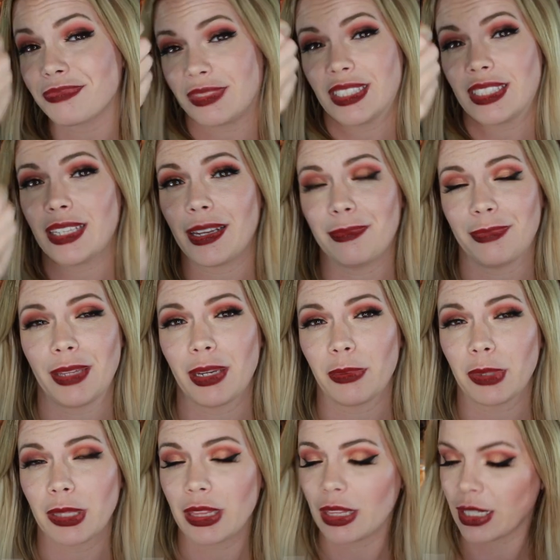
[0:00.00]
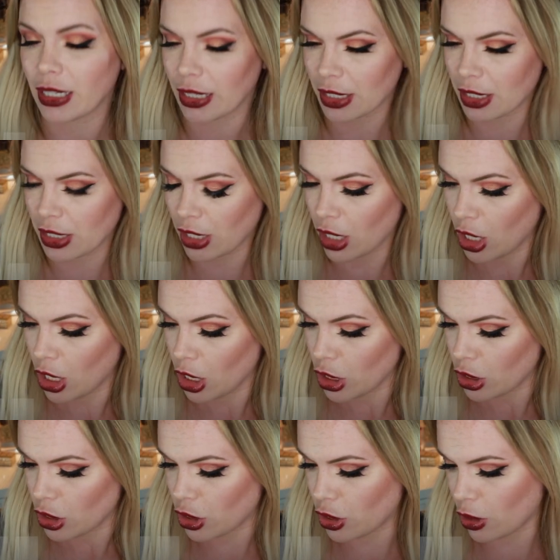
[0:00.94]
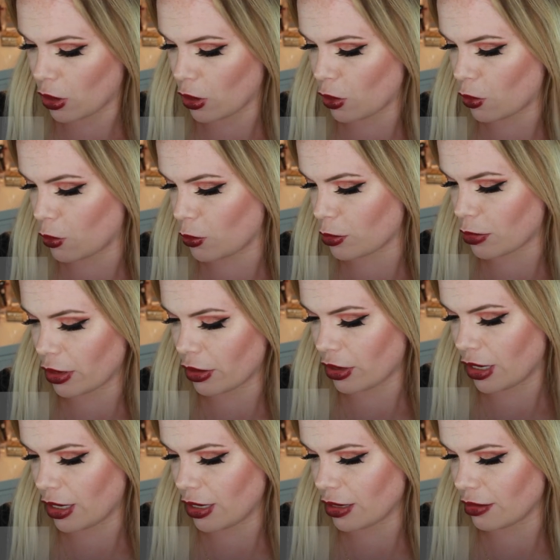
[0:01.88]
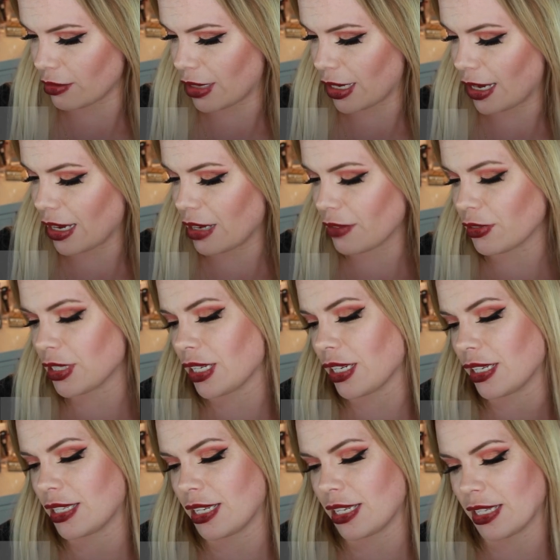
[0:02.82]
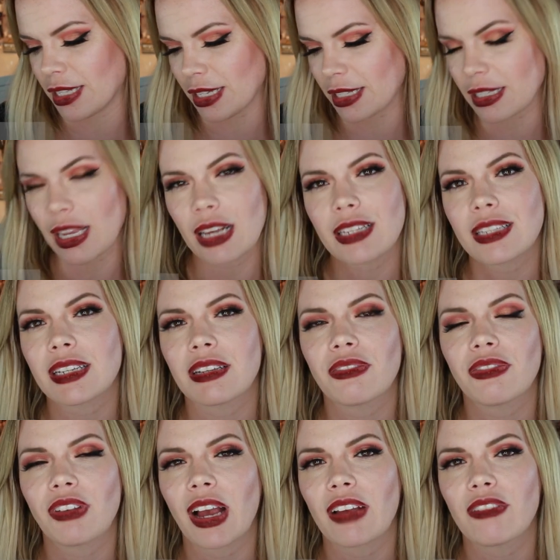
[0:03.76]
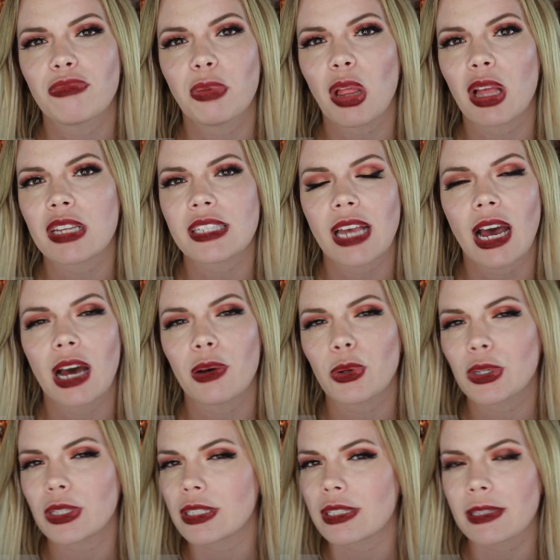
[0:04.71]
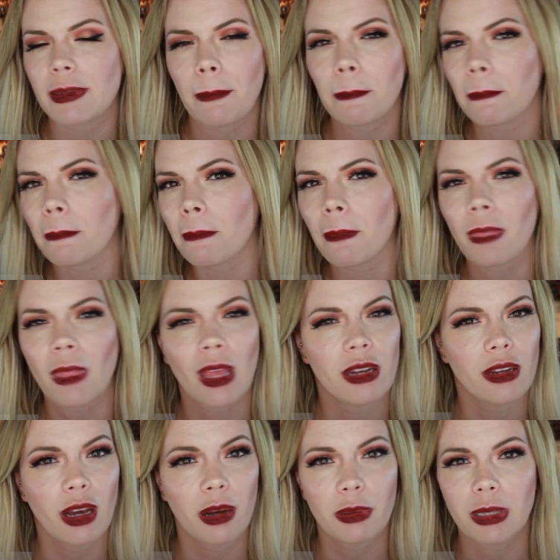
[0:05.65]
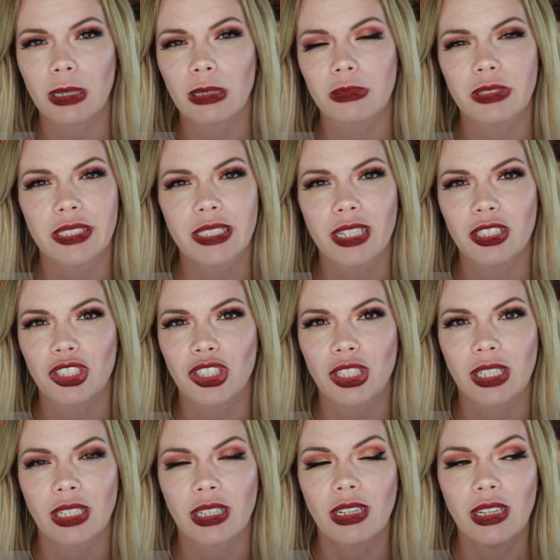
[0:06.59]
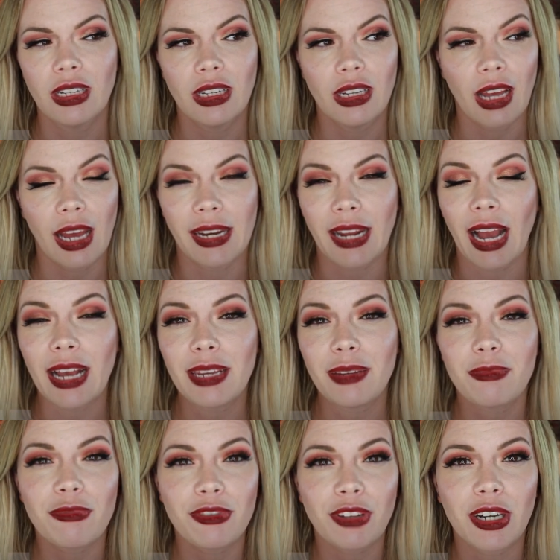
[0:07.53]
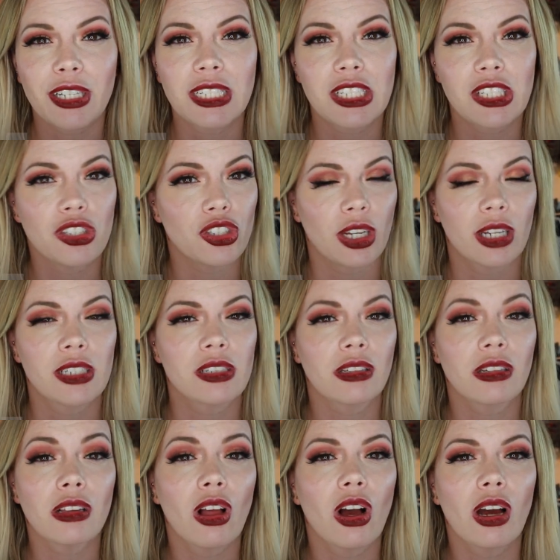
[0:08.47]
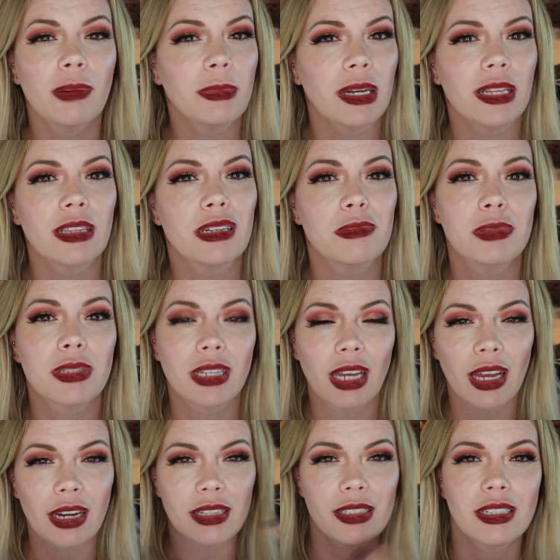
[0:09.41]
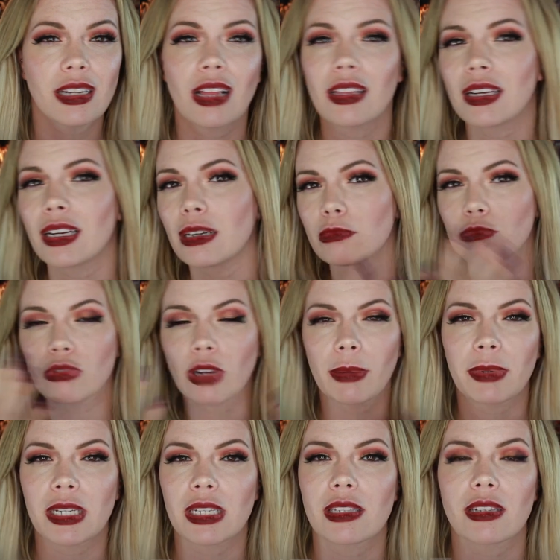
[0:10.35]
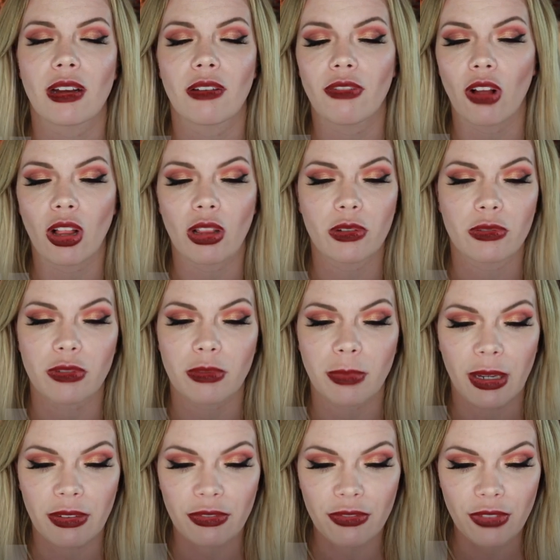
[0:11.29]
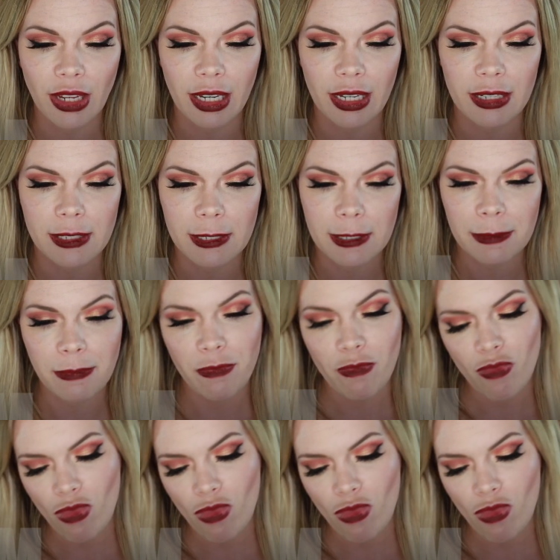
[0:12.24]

Same thing with this. So they're at, they advertise these as lasting five plus hours not without retouching. And I am very gentle on my lips. Again, it's not like I'm rubbing stuff all over my face.